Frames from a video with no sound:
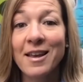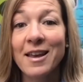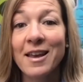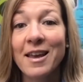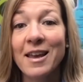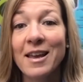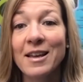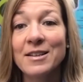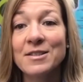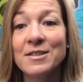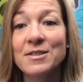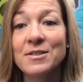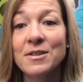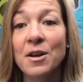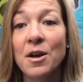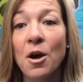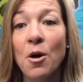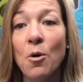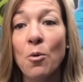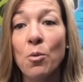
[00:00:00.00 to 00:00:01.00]
It's
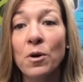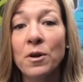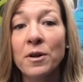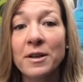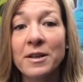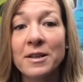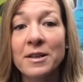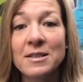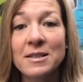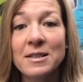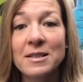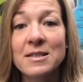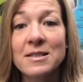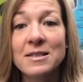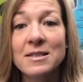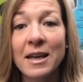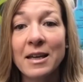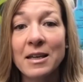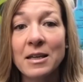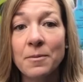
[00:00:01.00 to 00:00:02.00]
a willingness to
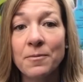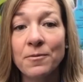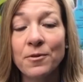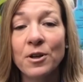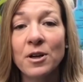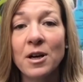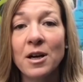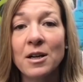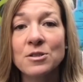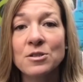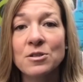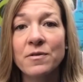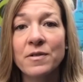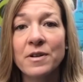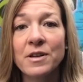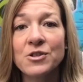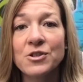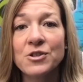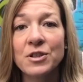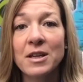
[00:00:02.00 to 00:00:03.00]
stand up for
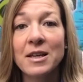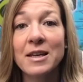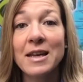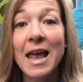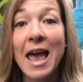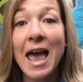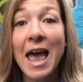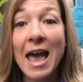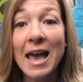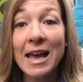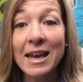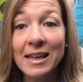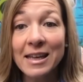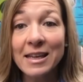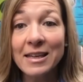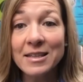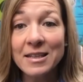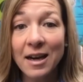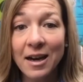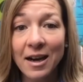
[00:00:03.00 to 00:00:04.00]
conservation at any
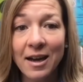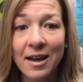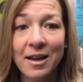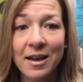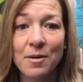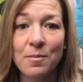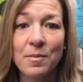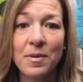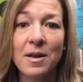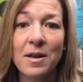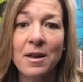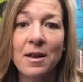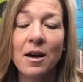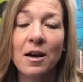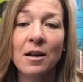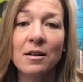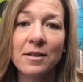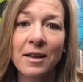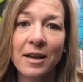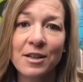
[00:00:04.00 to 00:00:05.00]
time,
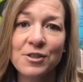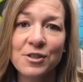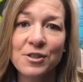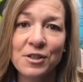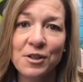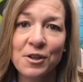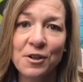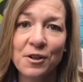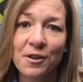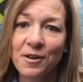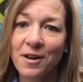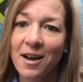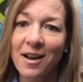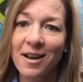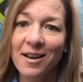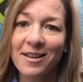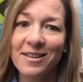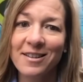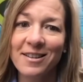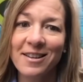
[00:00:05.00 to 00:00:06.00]
election year or not.
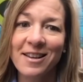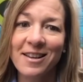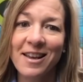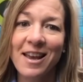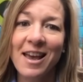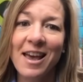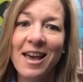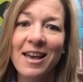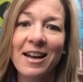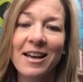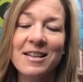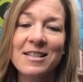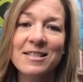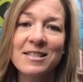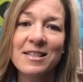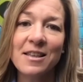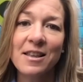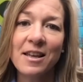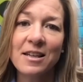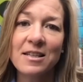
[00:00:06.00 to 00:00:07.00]
And I see
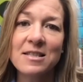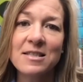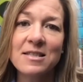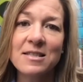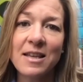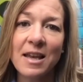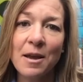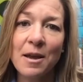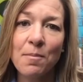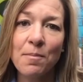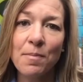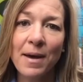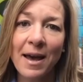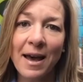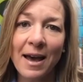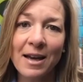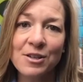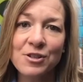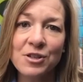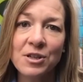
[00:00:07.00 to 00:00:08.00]
that same
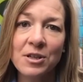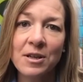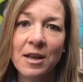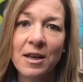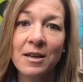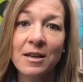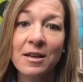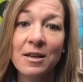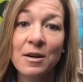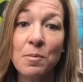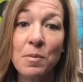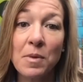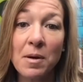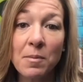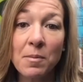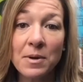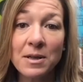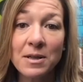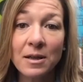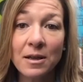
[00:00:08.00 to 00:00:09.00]
passion and
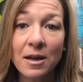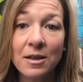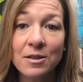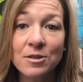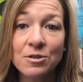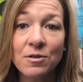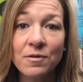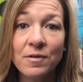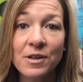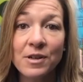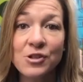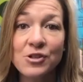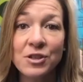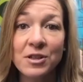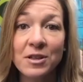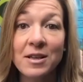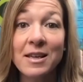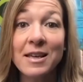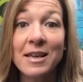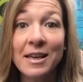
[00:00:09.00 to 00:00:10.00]
commitment to conservation
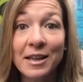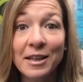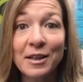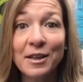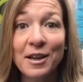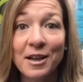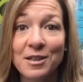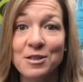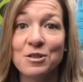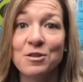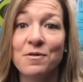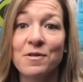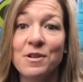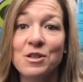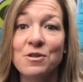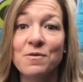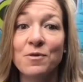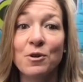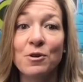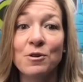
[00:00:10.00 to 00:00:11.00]
in conservation
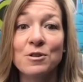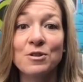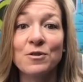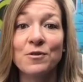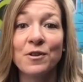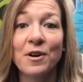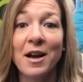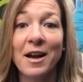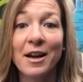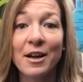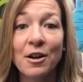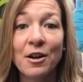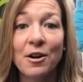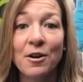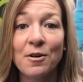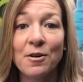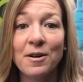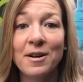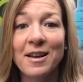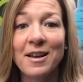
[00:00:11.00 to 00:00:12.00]
voters for Idaho,
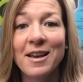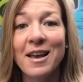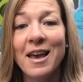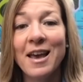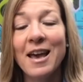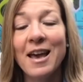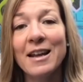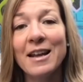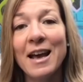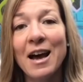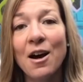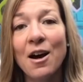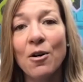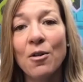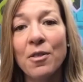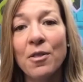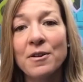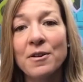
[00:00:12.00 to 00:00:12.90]
and how their